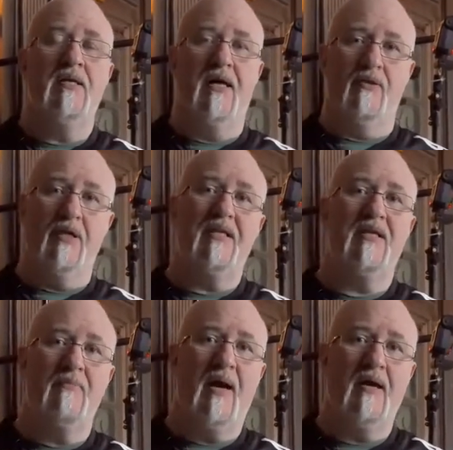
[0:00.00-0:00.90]
Now the
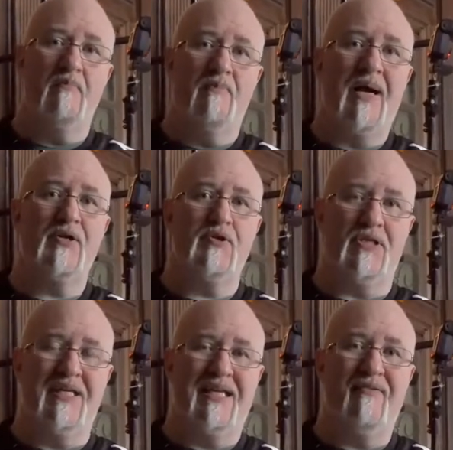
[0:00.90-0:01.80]
lithium-ion
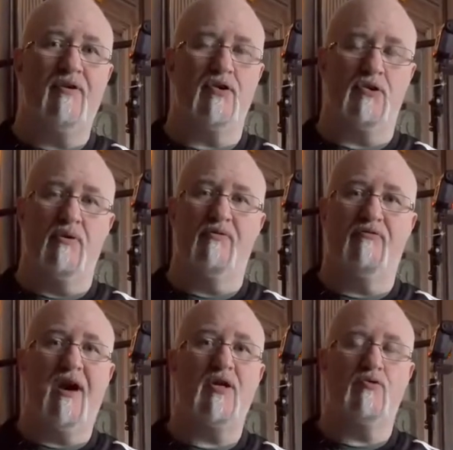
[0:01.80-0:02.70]
batteries are giving us a
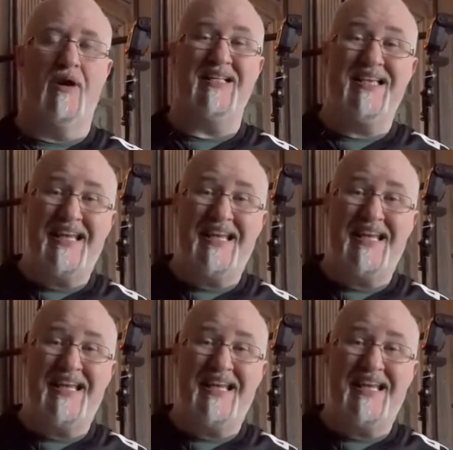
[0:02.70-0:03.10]
refresh rate